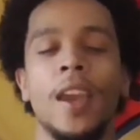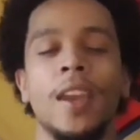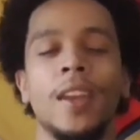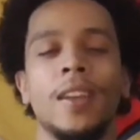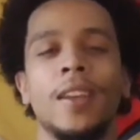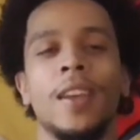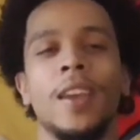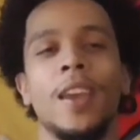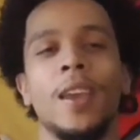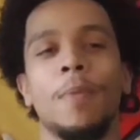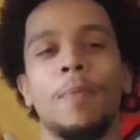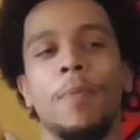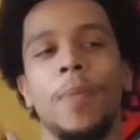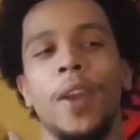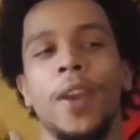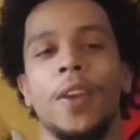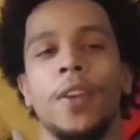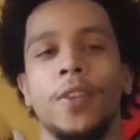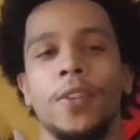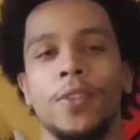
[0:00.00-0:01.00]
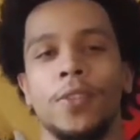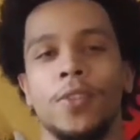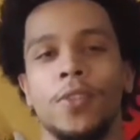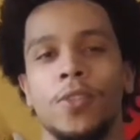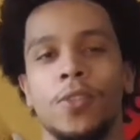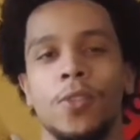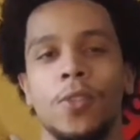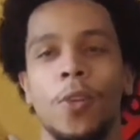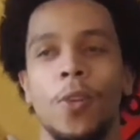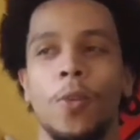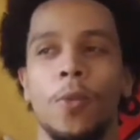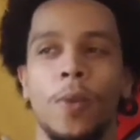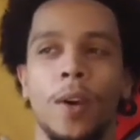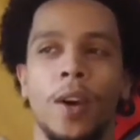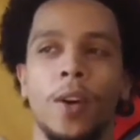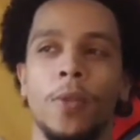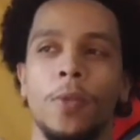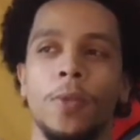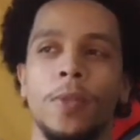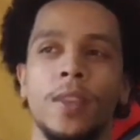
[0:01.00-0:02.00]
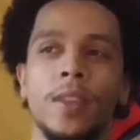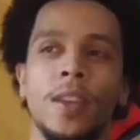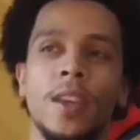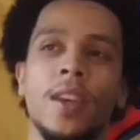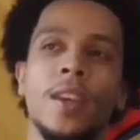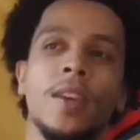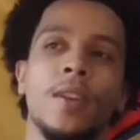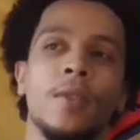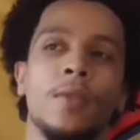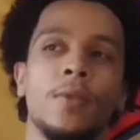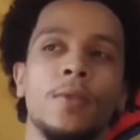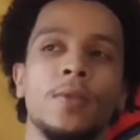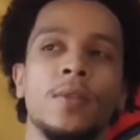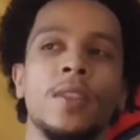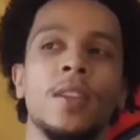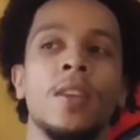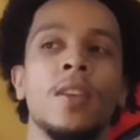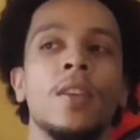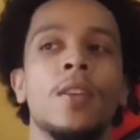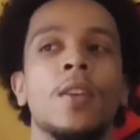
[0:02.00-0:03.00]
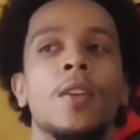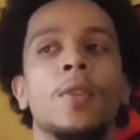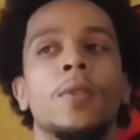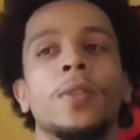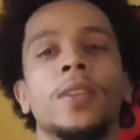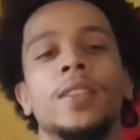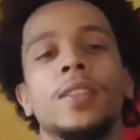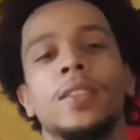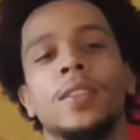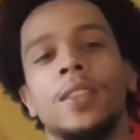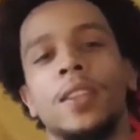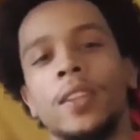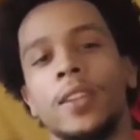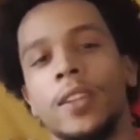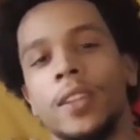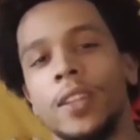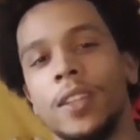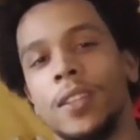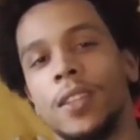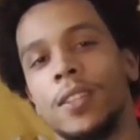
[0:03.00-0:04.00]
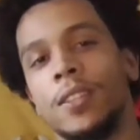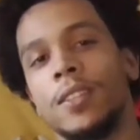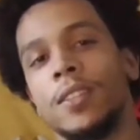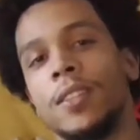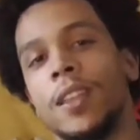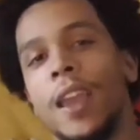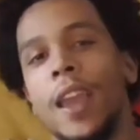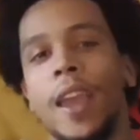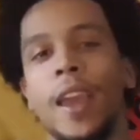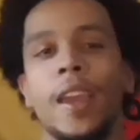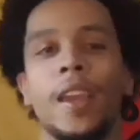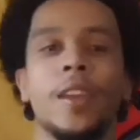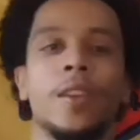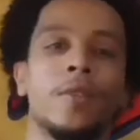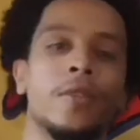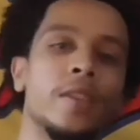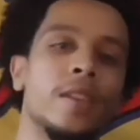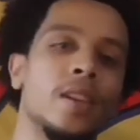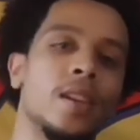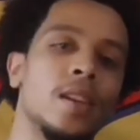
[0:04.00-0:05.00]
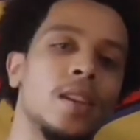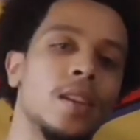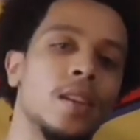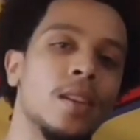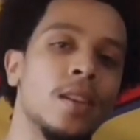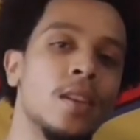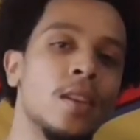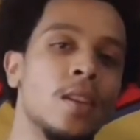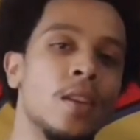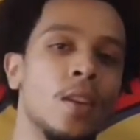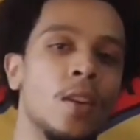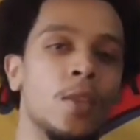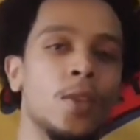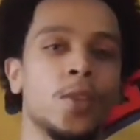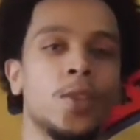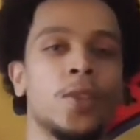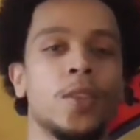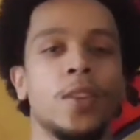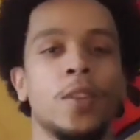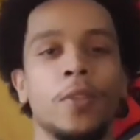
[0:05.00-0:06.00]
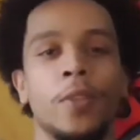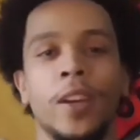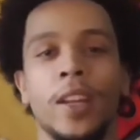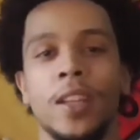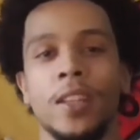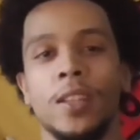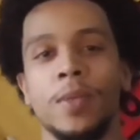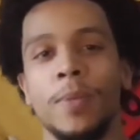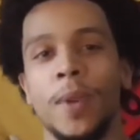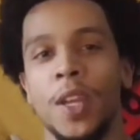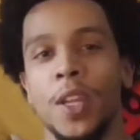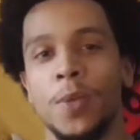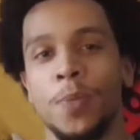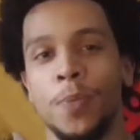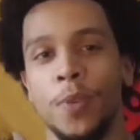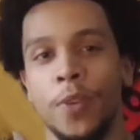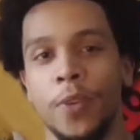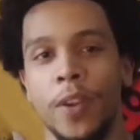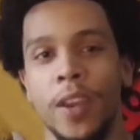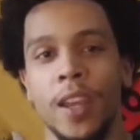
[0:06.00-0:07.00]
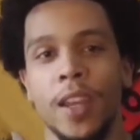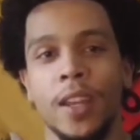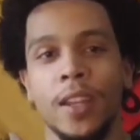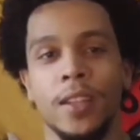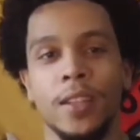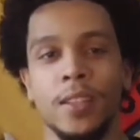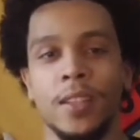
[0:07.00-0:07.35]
And it pairs so well with Kyo, who's always serious and angry and always trying to rain on somebody's parade.